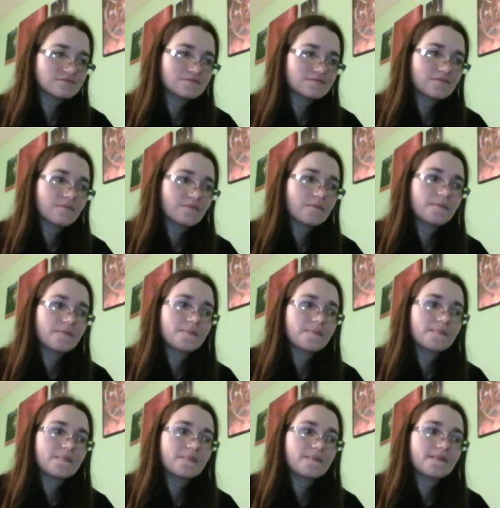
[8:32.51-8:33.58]

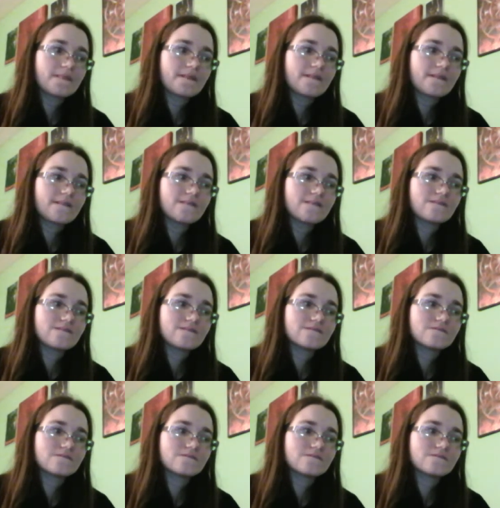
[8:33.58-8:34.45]
Nothing is said.